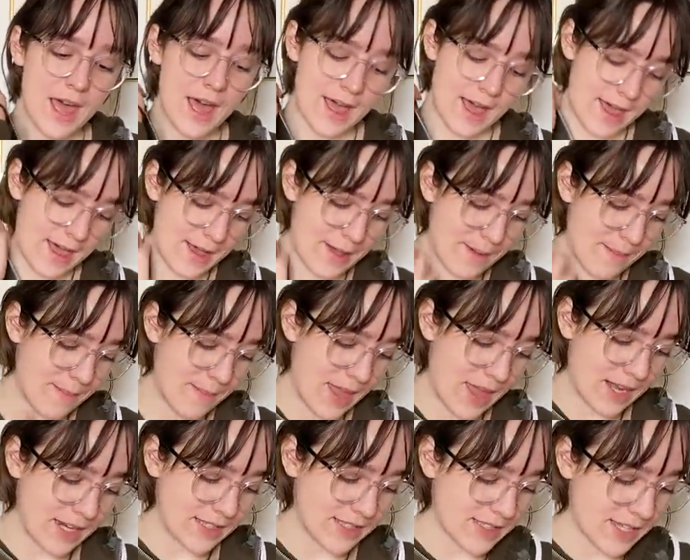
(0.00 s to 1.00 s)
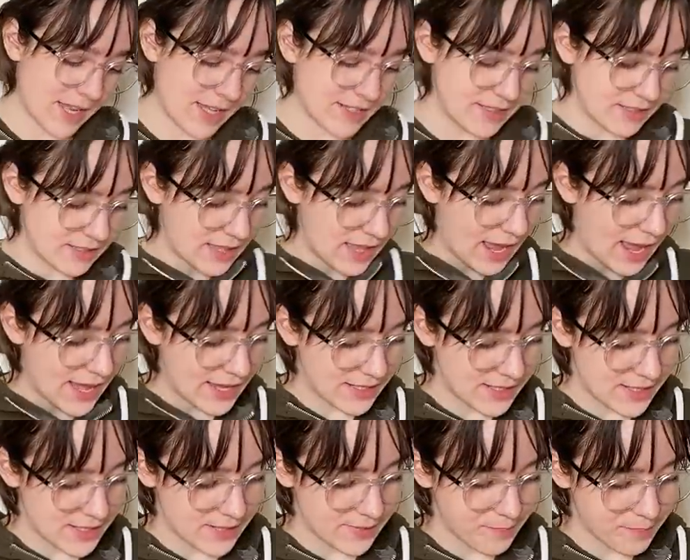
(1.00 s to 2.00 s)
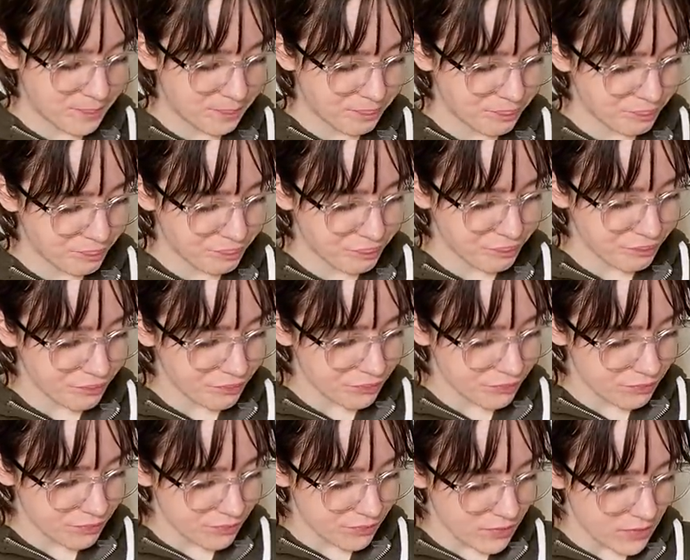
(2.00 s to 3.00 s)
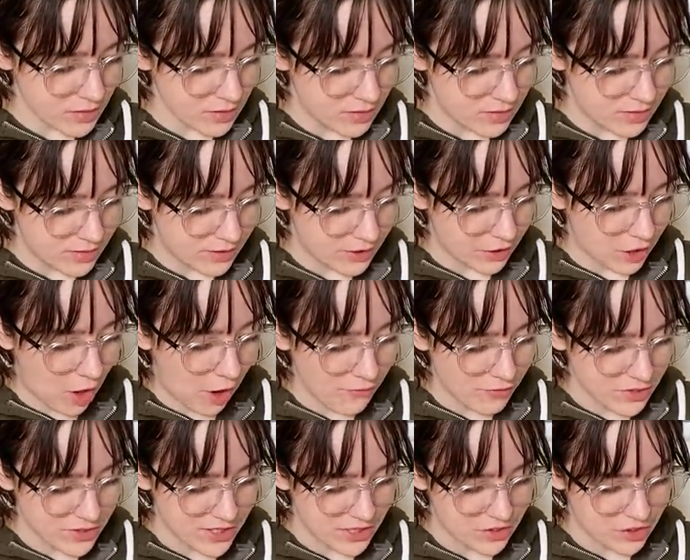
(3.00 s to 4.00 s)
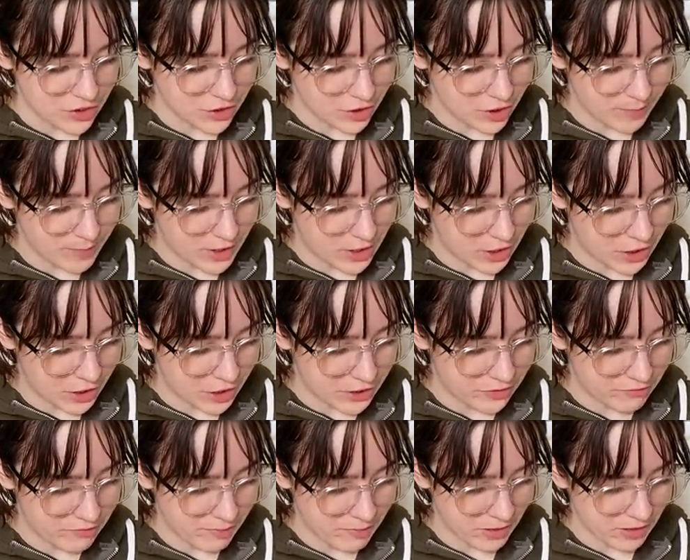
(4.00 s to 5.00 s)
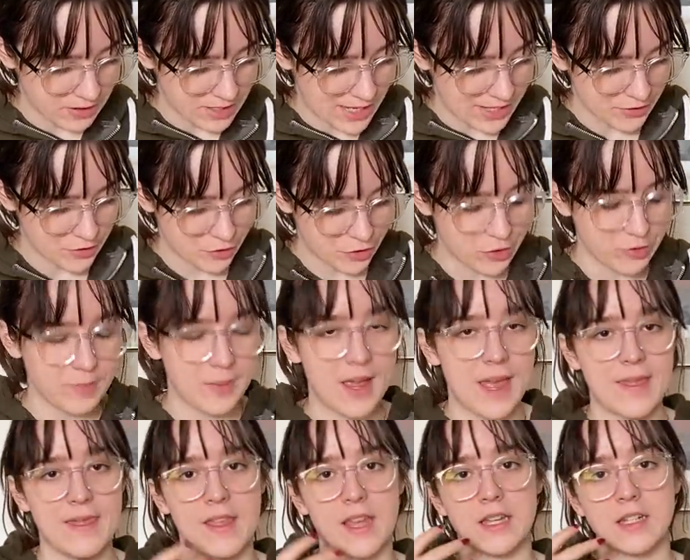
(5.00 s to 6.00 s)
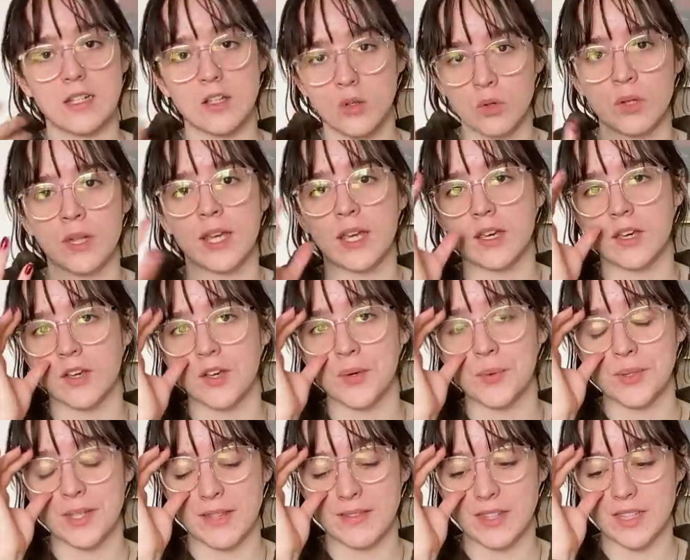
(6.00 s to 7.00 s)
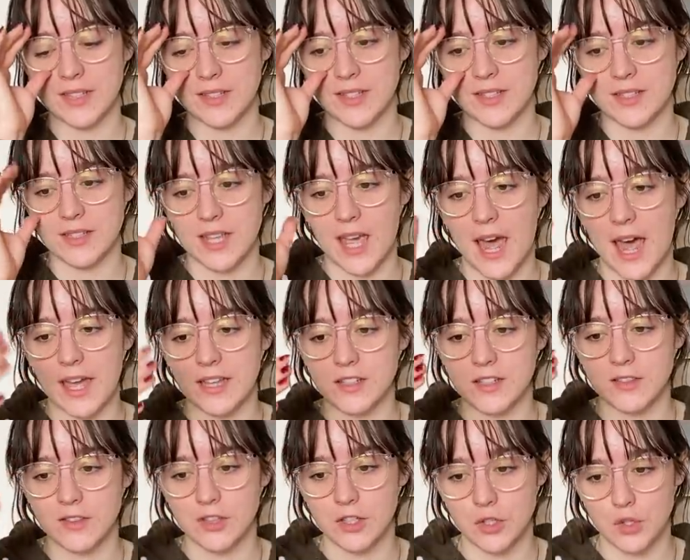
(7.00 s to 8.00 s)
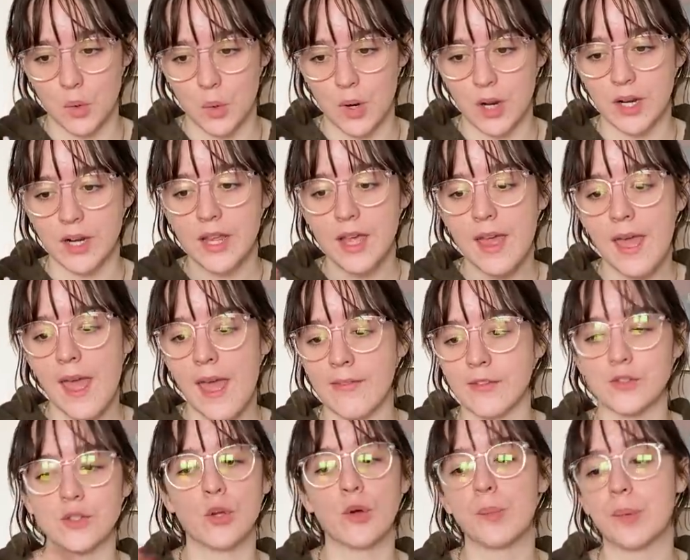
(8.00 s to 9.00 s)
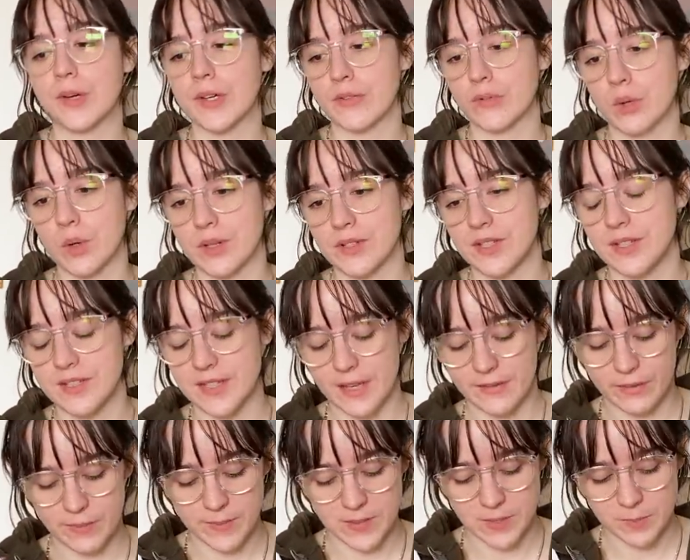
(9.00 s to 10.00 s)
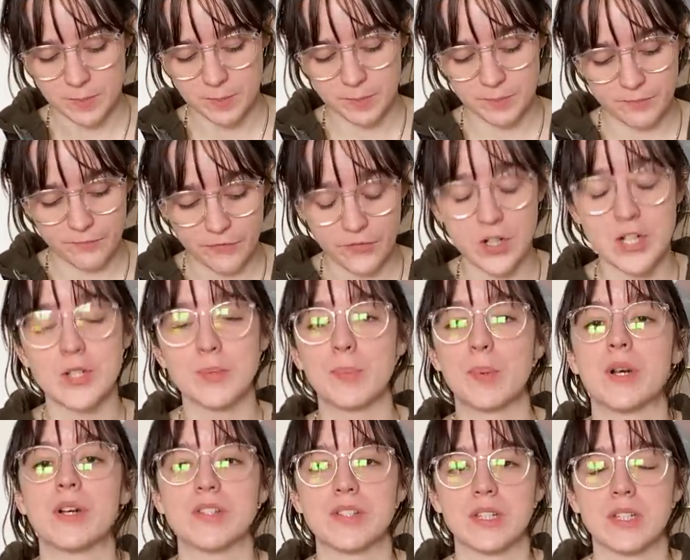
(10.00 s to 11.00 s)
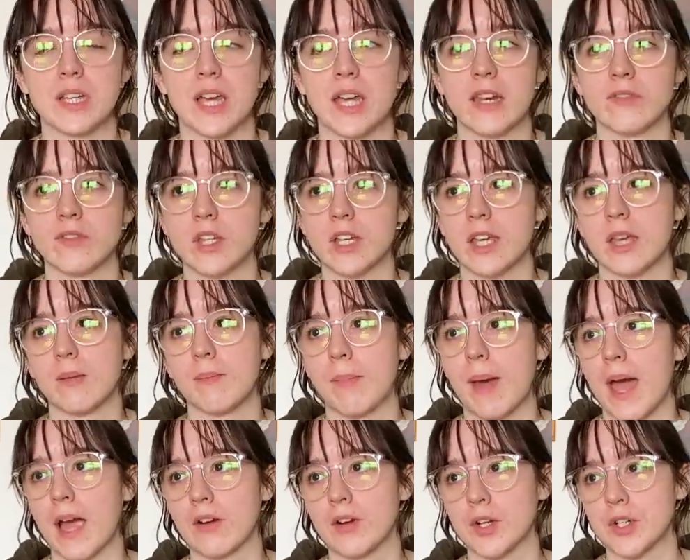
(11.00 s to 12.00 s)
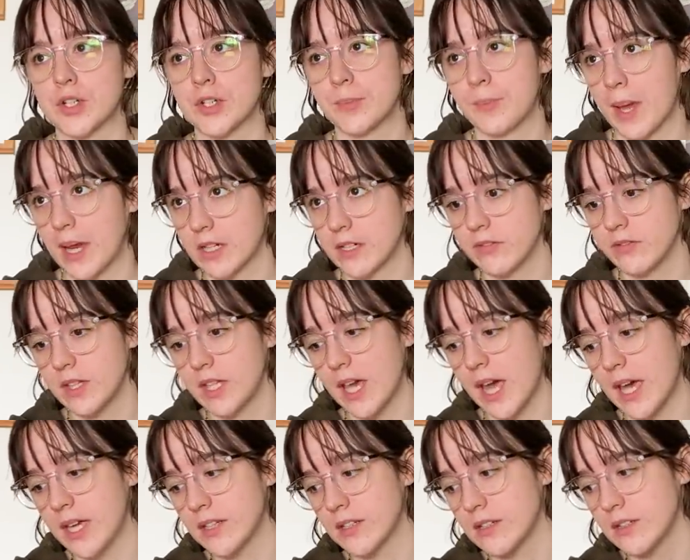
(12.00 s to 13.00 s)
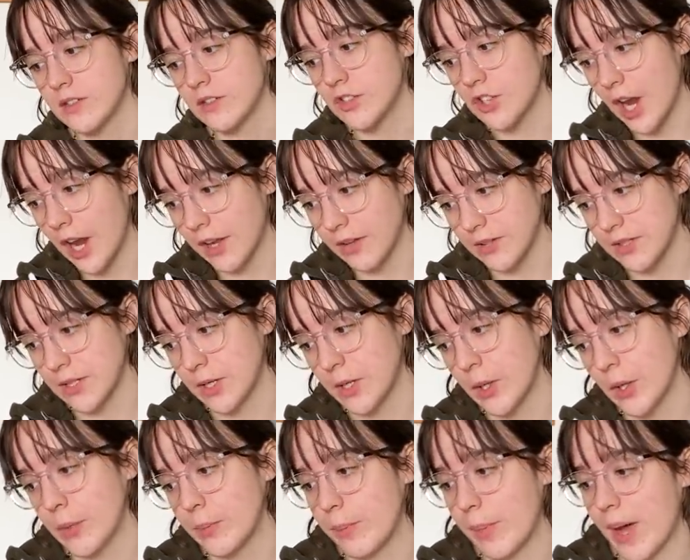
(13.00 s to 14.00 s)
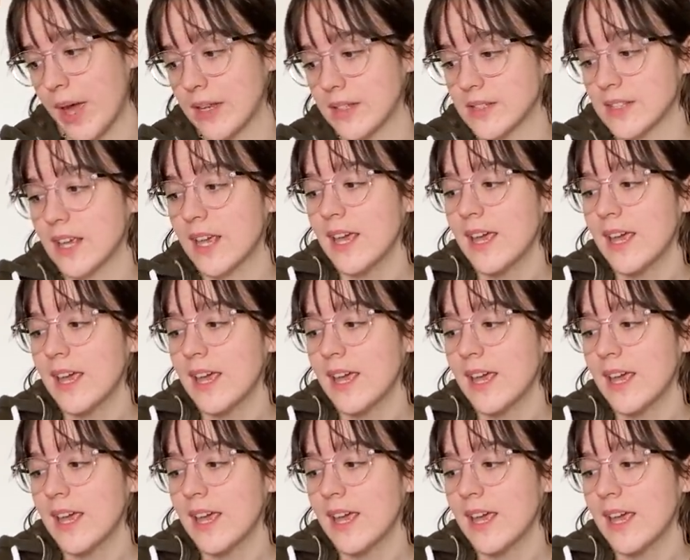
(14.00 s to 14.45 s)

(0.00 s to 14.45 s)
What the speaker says: and it says that their conversation could be heard from the classroom, and then Nikolinka goes and listens at the door. And this whole book, of course, is set from this first person kind of looking back retrospectively at childhood, but